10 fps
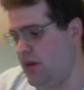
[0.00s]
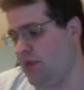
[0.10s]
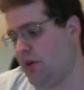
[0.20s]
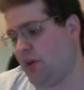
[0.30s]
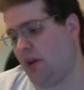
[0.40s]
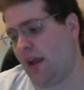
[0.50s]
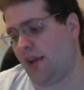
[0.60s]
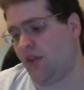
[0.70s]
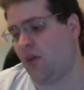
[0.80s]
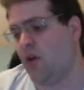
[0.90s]
If you're going to
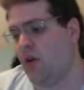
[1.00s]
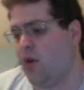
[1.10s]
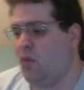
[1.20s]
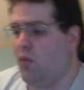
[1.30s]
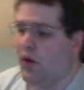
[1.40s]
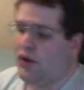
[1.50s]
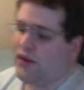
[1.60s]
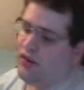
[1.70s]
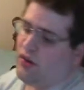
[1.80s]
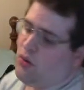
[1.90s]
ask, what
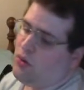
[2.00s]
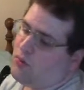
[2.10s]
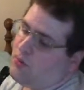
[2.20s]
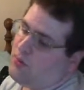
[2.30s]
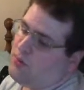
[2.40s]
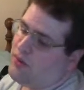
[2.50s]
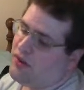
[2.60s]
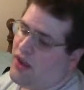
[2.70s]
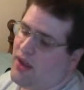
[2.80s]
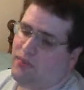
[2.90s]
is a horrible
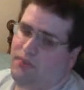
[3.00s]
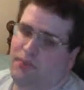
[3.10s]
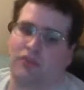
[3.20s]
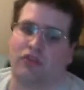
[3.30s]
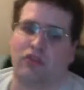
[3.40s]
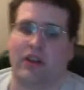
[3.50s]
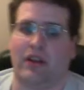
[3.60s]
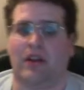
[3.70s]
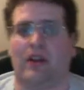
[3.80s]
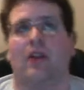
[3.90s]
mistake,
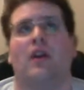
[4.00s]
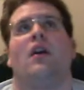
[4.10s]
Channing?